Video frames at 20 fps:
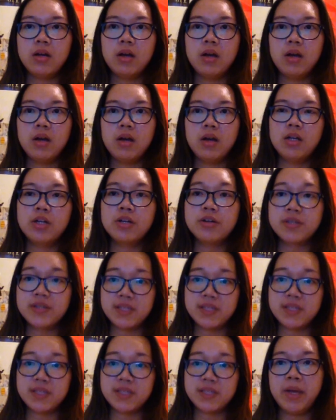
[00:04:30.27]
her
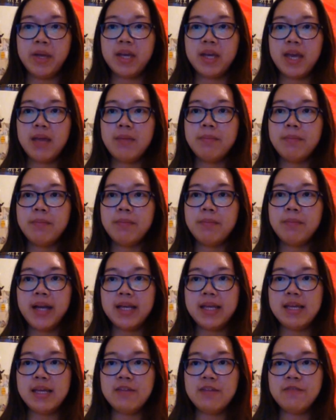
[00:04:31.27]
stomach and
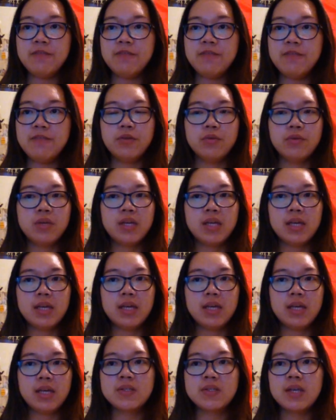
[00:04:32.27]
body if you
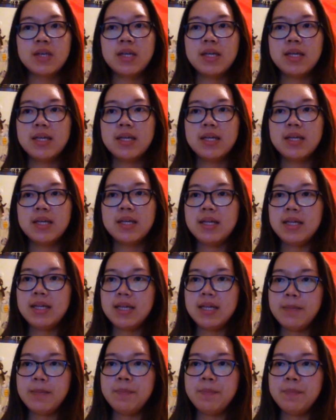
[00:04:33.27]
kept
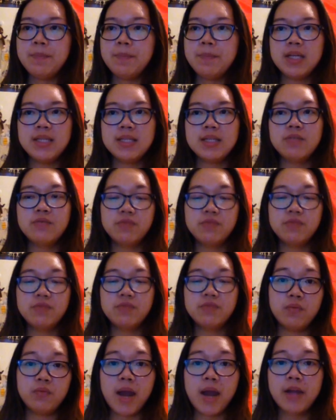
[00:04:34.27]
eating
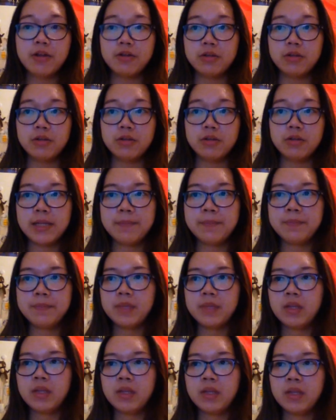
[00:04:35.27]
regularly.
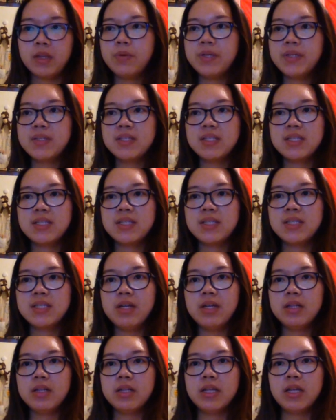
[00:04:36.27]
It was
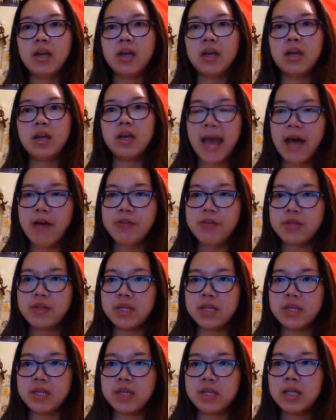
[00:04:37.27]
definitely
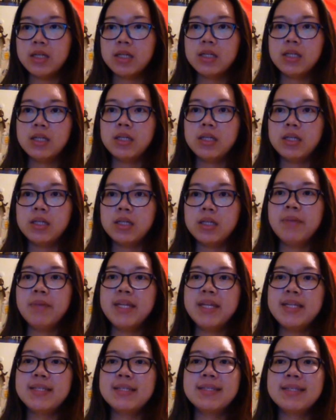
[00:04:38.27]
unhealthy.
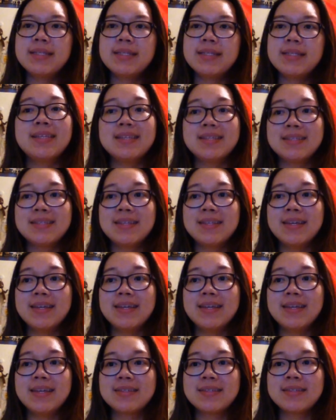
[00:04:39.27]
Many
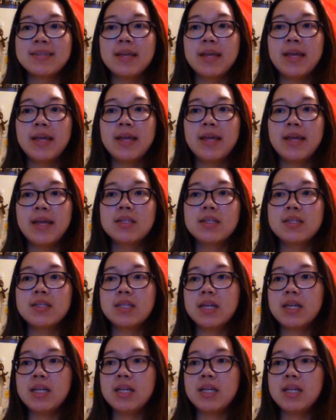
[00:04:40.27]
statistics and
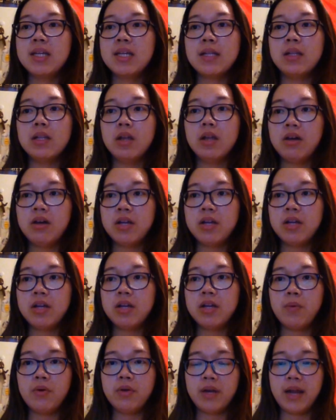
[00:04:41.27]
studies had long ago
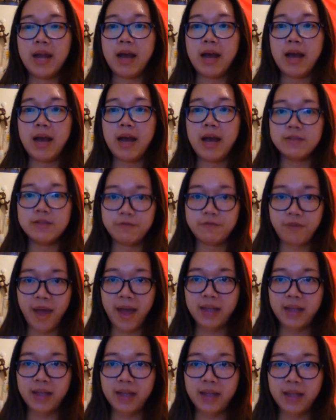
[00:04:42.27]
pointed out the
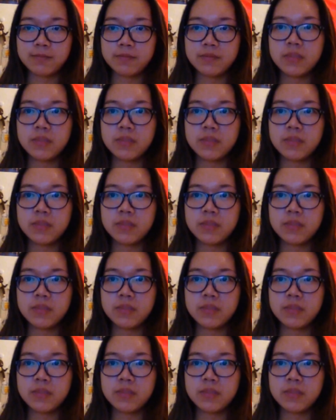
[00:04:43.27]
facts.